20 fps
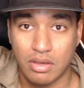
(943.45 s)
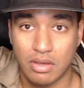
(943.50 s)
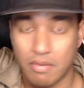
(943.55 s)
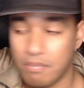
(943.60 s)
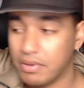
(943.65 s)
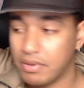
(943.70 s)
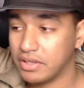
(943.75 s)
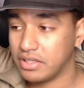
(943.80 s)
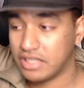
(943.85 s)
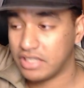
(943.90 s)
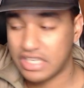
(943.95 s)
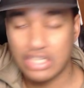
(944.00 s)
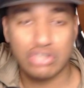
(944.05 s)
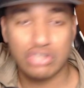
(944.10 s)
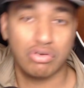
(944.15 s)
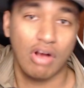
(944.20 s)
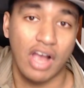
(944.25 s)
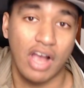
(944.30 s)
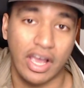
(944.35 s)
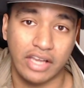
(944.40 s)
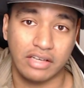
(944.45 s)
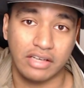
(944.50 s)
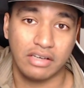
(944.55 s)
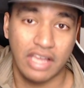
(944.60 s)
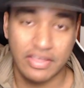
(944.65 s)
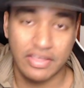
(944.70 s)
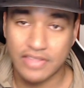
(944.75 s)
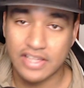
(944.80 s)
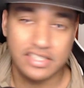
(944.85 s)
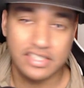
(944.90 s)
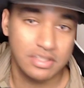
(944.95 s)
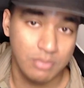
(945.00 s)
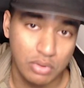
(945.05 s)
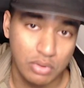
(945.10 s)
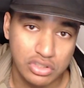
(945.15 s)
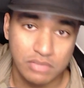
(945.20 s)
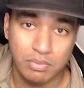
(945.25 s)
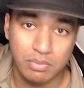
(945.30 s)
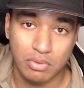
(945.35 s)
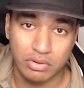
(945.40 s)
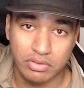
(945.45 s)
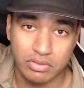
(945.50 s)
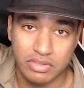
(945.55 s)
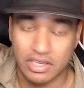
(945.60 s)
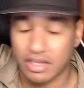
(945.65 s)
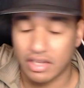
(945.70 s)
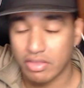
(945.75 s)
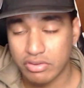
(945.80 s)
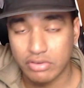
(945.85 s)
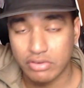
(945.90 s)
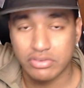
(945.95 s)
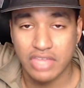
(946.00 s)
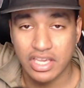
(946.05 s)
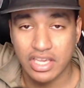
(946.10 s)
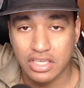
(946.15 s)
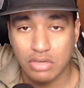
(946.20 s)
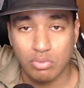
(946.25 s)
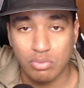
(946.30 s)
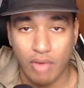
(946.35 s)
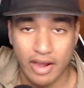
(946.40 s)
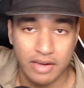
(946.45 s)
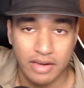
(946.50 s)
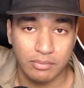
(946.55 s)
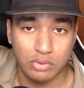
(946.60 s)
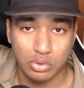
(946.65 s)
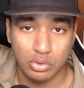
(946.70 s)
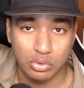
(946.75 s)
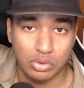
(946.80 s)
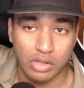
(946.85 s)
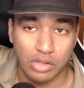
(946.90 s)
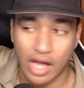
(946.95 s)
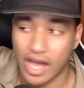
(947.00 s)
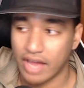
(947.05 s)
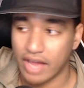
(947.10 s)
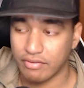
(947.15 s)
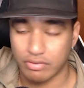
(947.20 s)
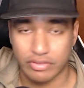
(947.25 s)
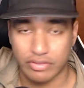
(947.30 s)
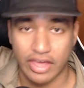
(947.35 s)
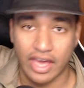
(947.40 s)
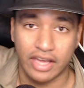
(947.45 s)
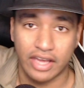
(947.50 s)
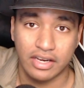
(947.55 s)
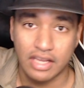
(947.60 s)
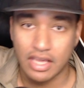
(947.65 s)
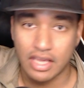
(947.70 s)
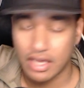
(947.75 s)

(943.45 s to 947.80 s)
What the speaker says: But he tried, and that's the most important thing. So thank you, random Google guy, for that.